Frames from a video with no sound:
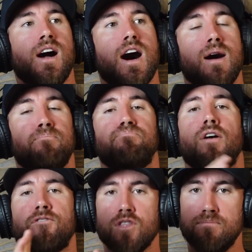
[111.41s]

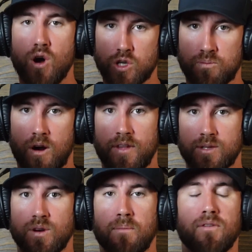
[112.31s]
But for the most part,
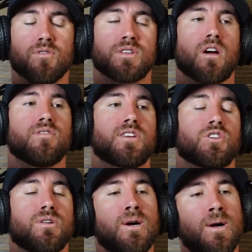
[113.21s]
that's what I mean for this conversation.